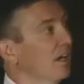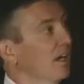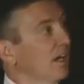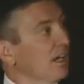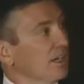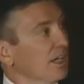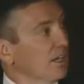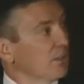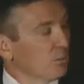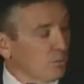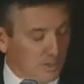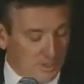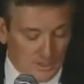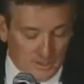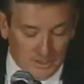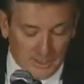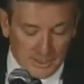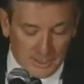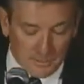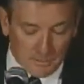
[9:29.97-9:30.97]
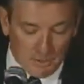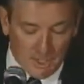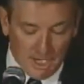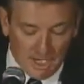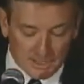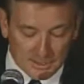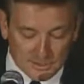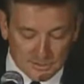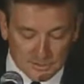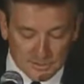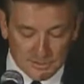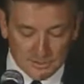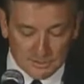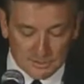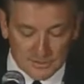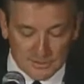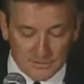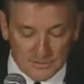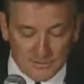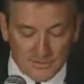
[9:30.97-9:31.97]
Another one of the leading
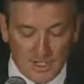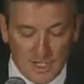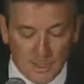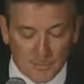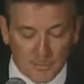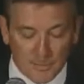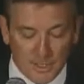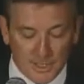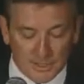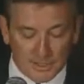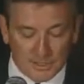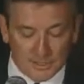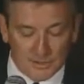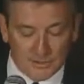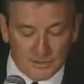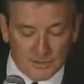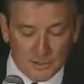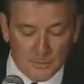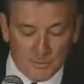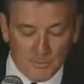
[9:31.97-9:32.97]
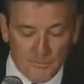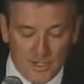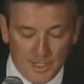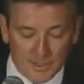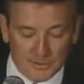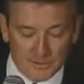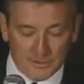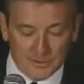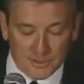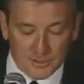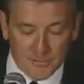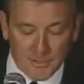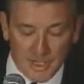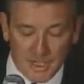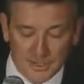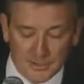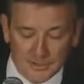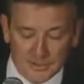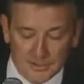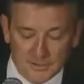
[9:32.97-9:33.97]
practices, operations supervisors and
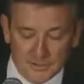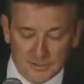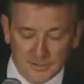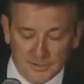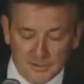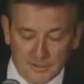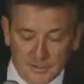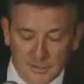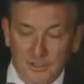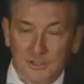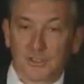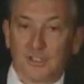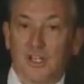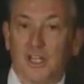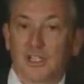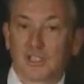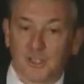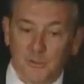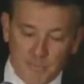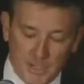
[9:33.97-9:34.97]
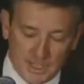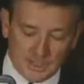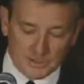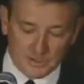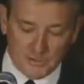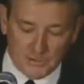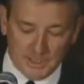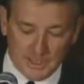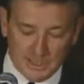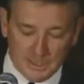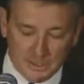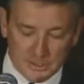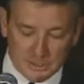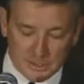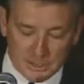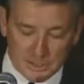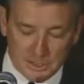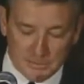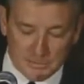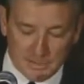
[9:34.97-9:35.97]
managers are selected based on
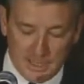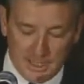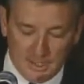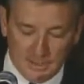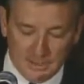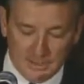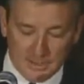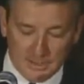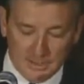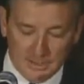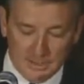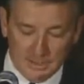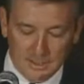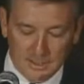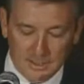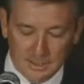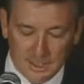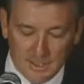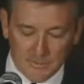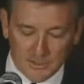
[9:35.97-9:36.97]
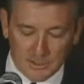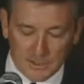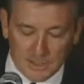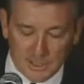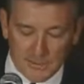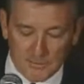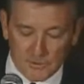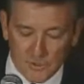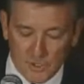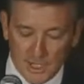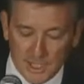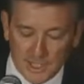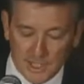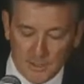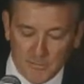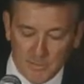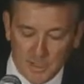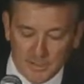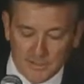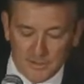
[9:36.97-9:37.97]
leadership talent and receive training
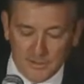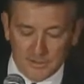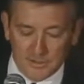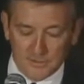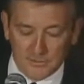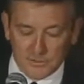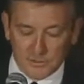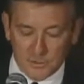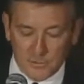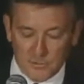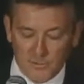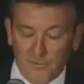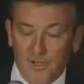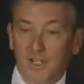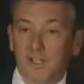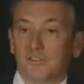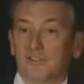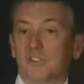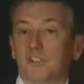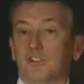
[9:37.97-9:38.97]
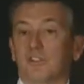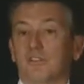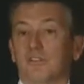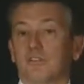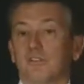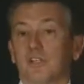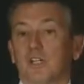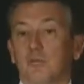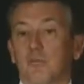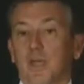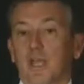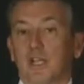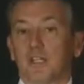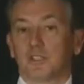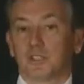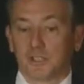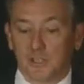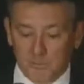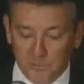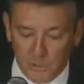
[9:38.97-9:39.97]
in methods of supervising and
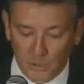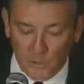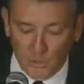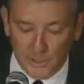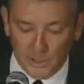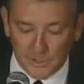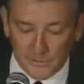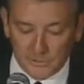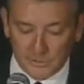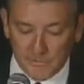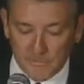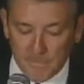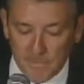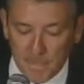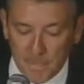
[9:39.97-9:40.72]
managing employees.